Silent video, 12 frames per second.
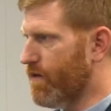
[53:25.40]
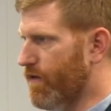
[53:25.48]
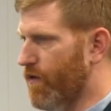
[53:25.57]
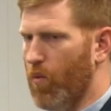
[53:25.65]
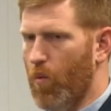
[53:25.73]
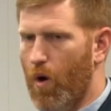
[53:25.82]

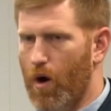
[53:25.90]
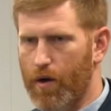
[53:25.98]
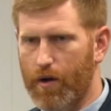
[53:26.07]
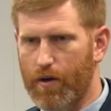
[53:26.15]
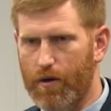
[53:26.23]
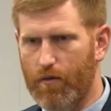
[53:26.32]
for
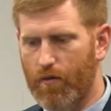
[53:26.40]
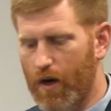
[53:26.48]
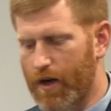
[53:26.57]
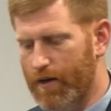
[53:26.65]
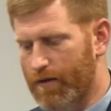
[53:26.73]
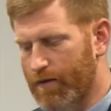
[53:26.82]
water,
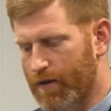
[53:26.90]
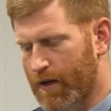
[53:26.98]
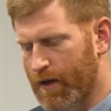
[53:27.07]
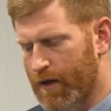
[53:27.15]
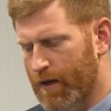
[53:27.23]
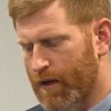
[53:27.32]
right?
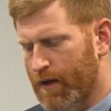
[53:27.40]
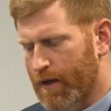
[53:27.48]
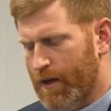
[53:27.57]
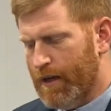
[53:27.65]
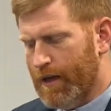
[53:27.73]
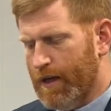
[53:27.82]

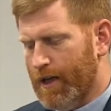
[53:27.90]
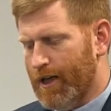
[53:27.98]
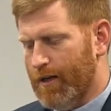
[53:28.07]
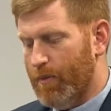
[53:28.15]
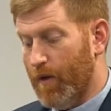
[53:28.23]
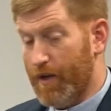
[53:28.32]

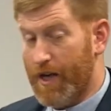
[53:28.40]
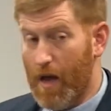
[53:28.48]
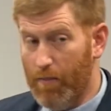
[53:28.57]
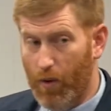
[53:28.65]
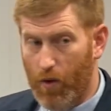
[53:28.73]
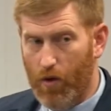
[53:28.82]
But the
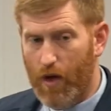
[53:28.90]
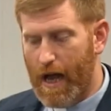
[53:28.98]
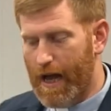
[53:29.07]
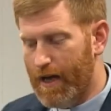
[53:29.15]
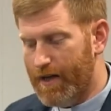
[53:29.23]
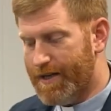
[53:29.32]
temple
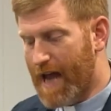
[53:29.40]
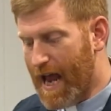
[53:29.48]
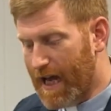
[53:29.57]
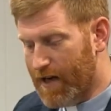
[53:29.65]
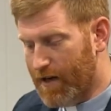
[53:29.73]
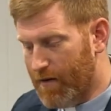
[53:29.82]
had
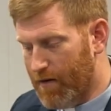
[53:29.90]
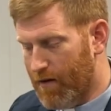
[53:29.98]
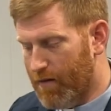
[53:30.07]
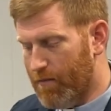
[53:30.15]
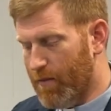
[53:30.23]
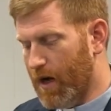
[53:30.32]
10
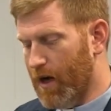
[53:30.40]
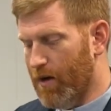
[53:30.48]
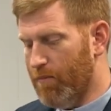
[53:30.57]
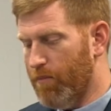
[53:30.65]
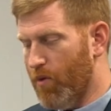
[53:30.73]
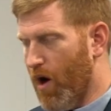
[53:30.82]

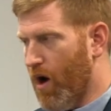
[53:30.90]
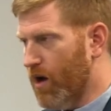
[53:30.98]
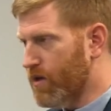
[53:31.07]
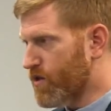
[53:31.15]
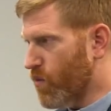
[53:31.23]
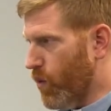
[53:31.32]

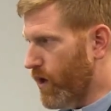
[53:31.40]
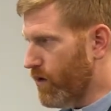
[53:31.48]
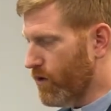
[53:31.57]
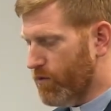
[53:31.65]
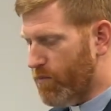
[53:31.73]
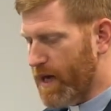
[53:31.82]
bronze
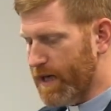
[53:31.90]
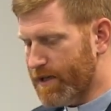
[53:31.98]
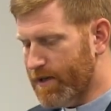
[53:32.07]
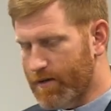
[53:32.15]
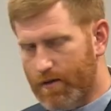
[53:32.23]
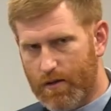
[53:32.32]
wheeled
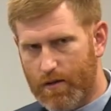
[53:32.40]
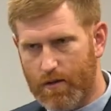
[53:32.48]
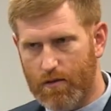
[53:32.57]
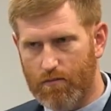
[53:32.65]
basins,